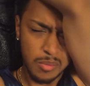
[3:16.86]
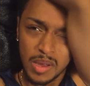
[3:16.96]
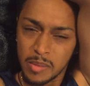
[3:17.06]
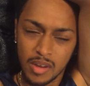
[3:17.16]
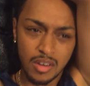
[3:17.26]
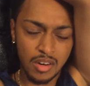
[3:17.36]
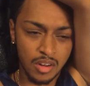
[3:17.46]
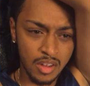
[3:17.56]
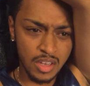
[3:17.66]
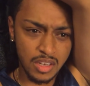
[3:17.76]
Maybe, I don't
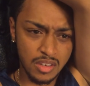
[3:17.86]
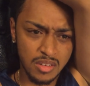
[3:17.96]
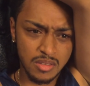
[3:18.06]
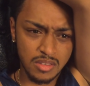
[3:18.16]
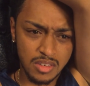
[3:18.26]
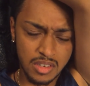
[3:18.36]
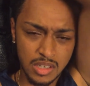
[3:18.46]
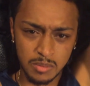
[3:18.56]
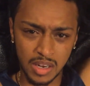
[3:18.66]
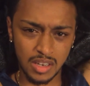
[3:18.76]
know.
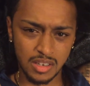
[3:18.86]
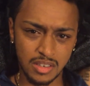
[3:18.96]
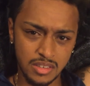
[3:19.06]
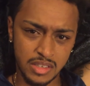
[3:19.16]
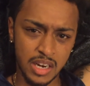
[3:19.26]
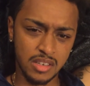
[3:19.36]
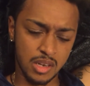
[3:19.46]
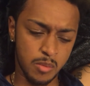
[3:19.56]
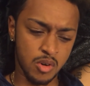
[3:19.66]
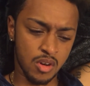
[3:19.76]
Because my Tanner's
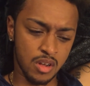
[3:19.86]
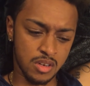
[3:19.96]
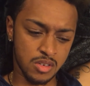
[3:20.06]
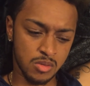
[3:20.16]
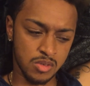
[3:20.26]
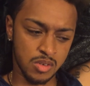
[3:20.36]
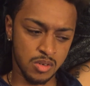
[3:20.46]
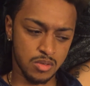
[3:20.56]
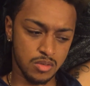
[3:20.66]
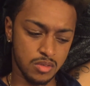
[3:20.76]
coming online soon,
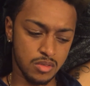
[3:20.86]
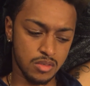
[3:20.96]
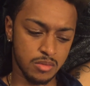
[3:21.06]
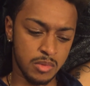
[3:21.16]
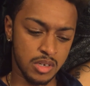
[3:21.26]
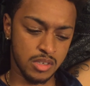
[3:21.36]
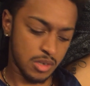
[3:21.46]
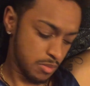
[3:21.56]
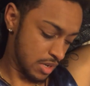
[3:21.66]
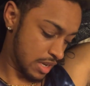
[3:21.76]
so I might just
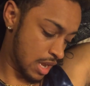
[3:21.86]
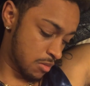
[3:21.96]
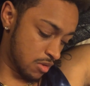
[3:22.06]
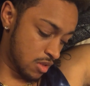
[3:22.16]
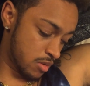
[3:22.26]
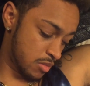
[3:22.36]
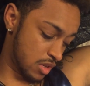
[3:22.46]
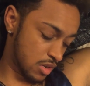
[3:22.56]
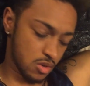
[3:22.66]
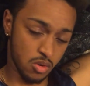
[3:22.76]
jump in a game with him and
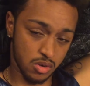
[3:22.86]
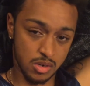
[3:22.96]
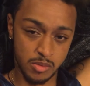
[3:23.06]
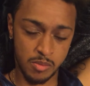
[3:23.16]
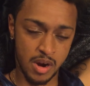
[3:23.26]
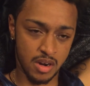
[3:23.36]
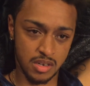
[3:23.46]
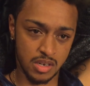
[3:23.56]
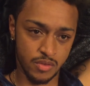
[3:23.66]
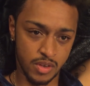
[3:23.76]
then talk to him about it
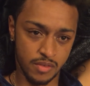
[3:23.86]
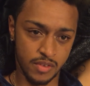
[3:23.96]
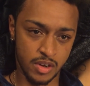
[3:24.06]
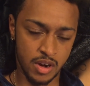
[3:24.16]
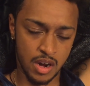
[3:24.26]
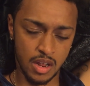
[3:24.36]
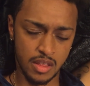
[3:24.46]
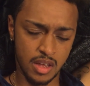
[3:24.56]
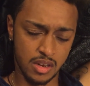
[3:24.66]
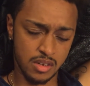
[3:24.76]
and see if we can figure it out like
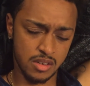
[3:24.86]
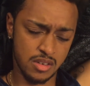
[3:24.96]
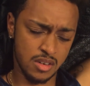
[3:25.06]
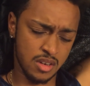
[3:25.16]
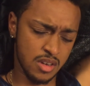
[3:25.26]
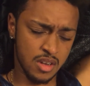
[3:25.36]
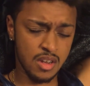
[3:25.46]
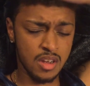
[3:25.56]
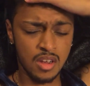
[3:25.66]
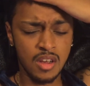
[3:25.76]
that. Because
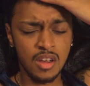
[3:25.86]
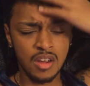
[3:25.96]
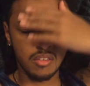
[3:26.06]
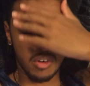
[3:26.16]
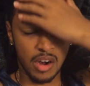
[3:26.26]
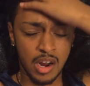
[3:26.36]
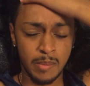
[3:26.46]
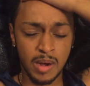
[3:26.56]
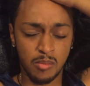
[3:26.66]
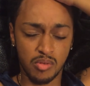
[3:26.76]
right now
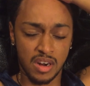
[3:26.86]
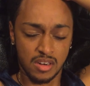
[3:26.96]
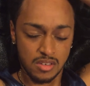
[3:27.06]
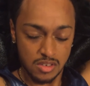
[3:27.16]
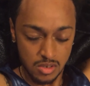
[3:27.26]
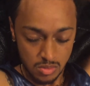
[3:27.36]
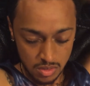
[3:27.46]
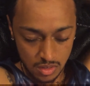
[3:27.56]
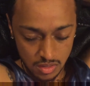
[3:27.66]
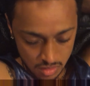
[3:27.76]
my brain is
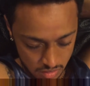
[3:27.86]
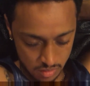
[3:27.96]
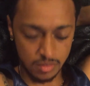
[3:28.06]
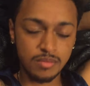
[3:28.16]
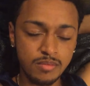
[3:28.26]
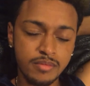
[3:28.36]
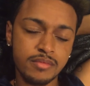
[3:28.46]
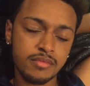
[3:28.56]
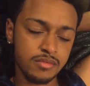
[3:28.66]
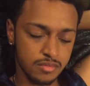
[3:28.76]
useless
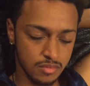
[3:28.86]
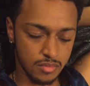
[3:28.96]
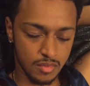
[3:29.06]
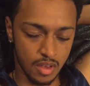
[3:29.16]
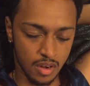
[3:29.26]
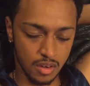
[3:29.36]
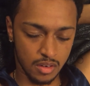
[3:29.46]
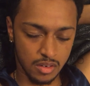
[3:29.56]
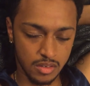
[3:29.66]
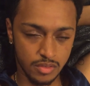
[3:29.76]
and
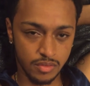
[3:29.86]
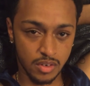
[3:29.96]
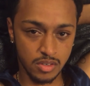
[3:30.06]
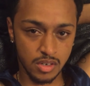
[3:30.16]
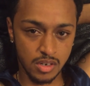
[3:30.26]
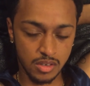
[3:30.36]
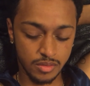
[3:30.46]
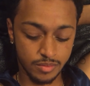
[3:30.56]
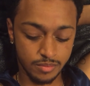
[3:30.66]
it's frustrating.